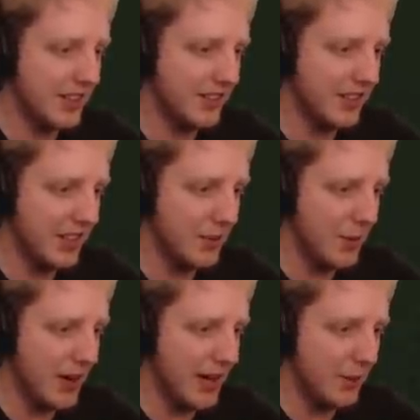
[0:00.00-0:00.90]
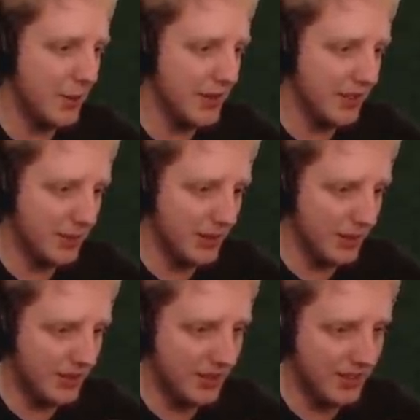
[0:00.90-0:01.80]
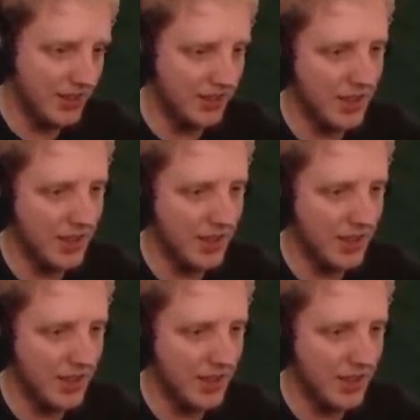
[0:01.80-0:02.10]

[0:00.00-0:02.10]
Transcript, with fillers: need to see what I witnessed when I was testing